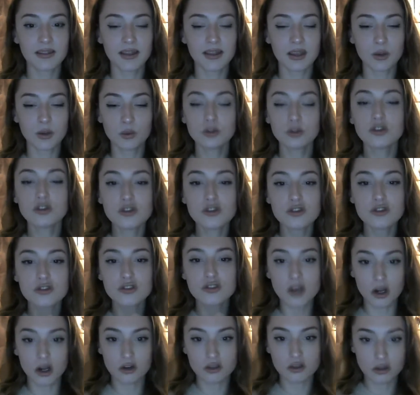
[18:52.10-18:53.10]
it was just
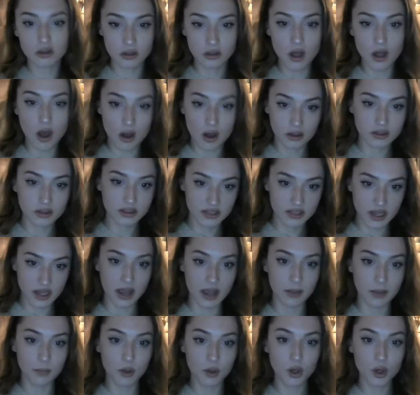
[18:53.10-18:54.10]
such a long
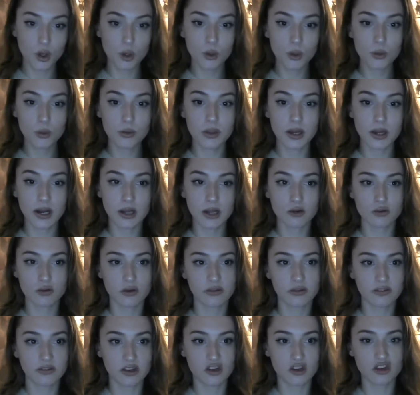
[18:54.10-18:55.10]
time ago that I
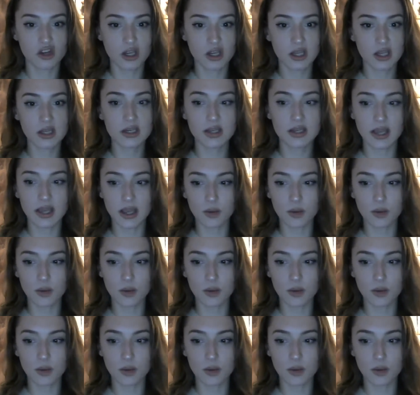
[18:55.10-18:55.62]
transitioned.